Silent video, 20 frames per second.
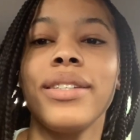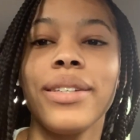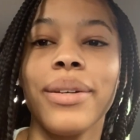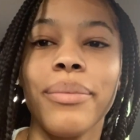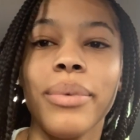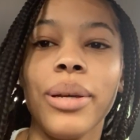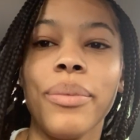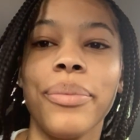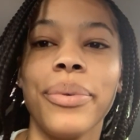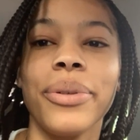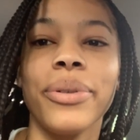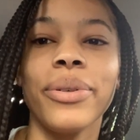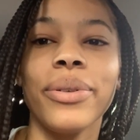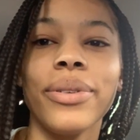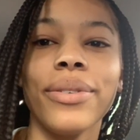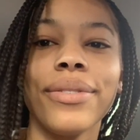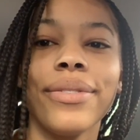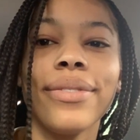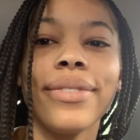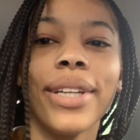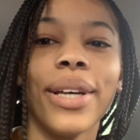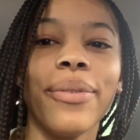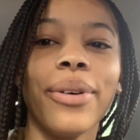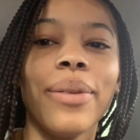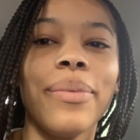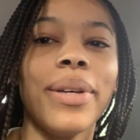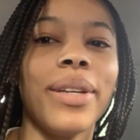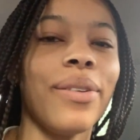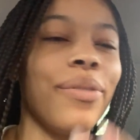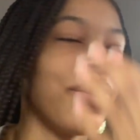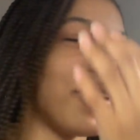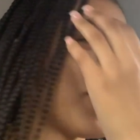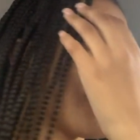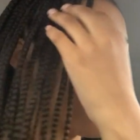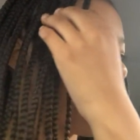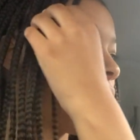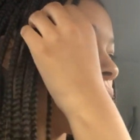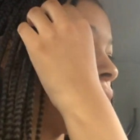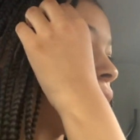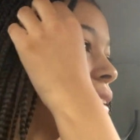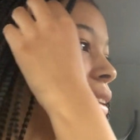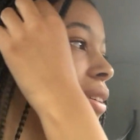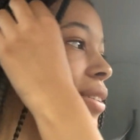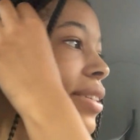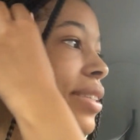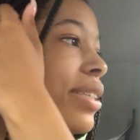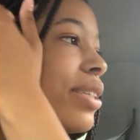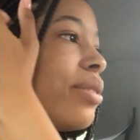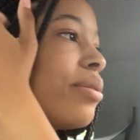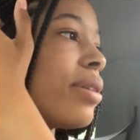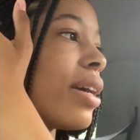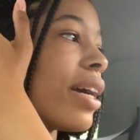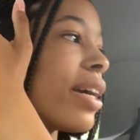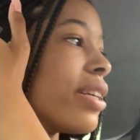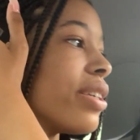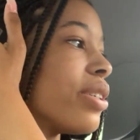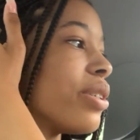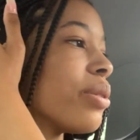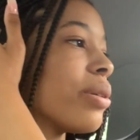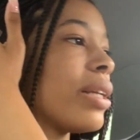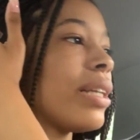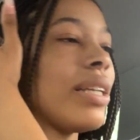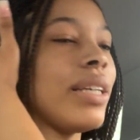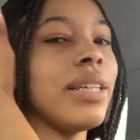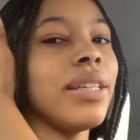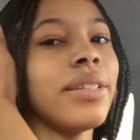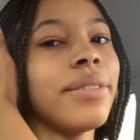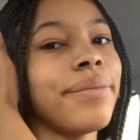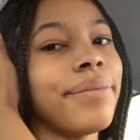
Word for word: some people that want to be in the vlog. I'll see you guys shortly.